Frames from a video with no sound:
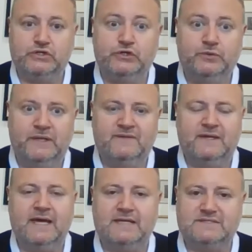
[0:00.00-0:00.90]
cocooning
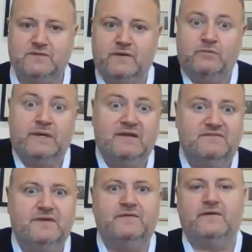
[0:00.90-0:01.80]
the guests, that they really
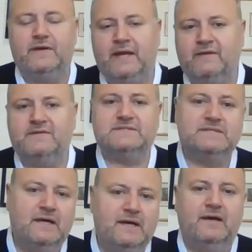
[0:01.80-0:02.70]
feel they're getting this
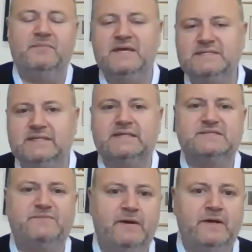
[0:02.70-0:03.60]
amazing
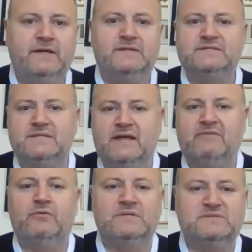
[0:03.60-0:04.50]
experience and
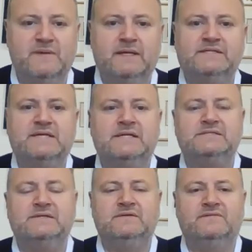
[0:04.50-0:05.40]
everyone's being
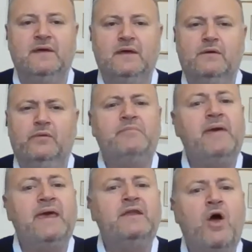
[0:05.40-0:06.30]
attentive. We
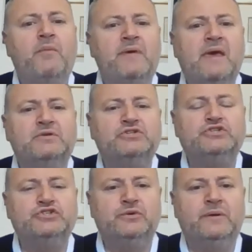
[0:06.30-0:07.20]
may not be able to
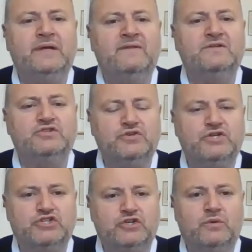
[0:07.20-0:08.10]
do it in the
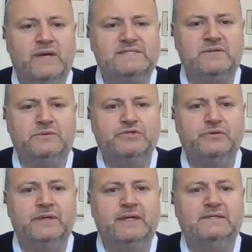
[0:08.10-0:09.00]
traditional ways that we're
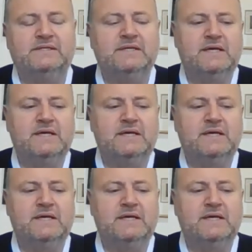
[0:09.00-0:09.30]
doing it.